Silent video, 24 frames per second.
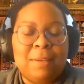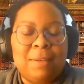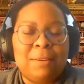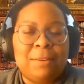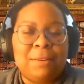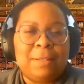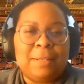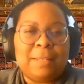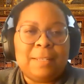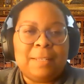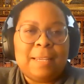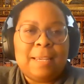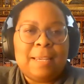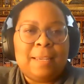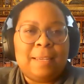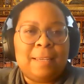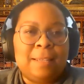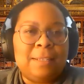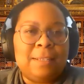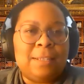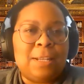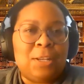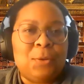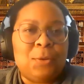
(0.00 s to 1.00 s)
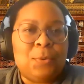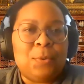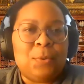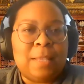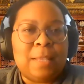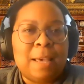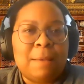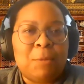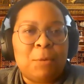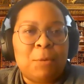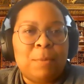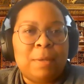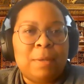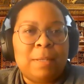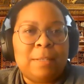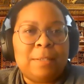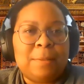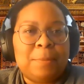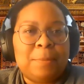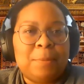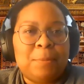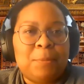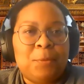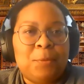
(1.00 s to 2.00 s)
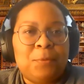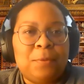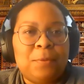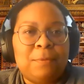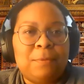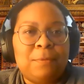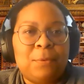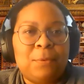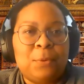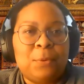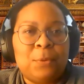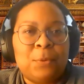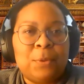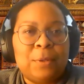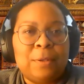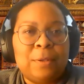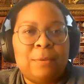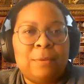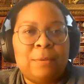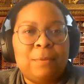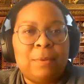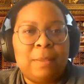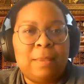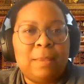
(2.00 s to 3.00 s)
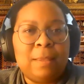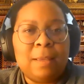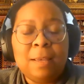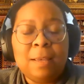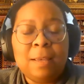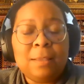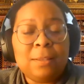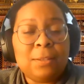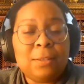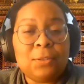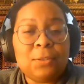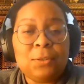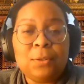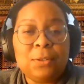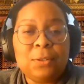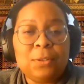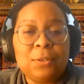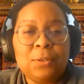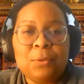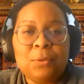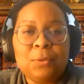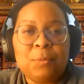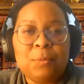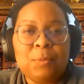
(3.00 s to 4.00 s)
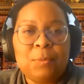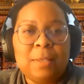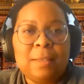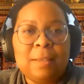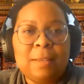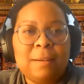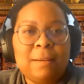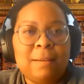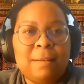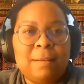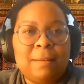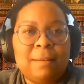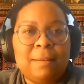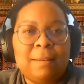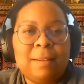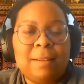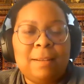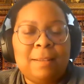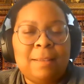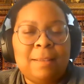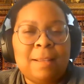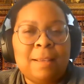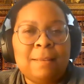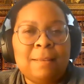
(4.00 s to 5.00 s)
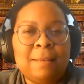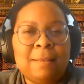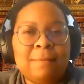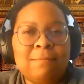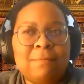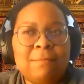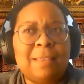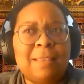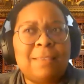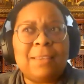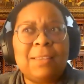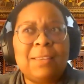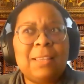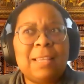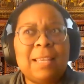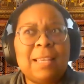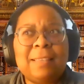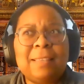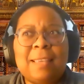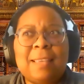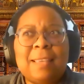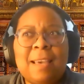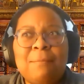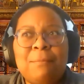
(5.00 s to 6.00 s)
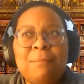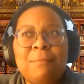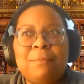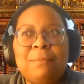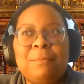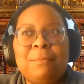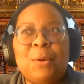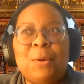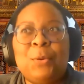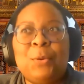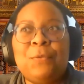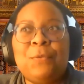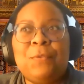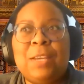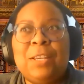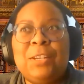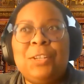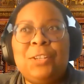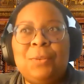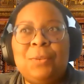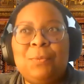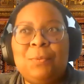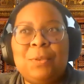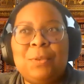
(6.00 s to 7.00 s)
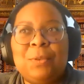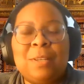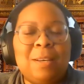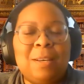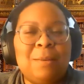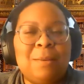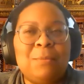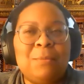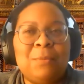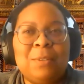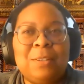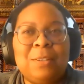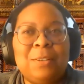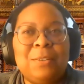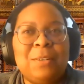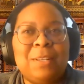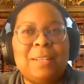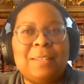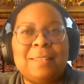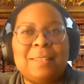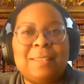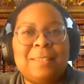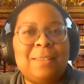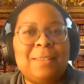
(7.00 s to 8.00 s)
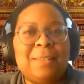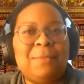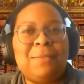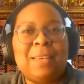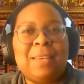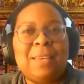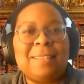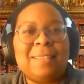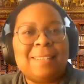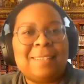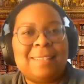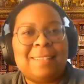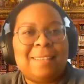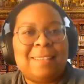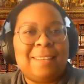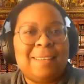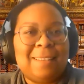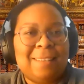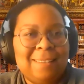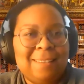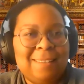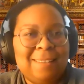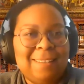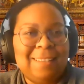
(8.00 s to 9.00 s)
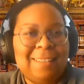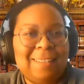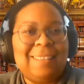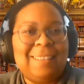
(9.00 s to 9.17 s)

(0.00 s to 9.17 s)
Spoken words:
Here to Stay, continuing that momentum and moving forward with the students who will be there, and that I feel like that motivation will come when you get to see faces again.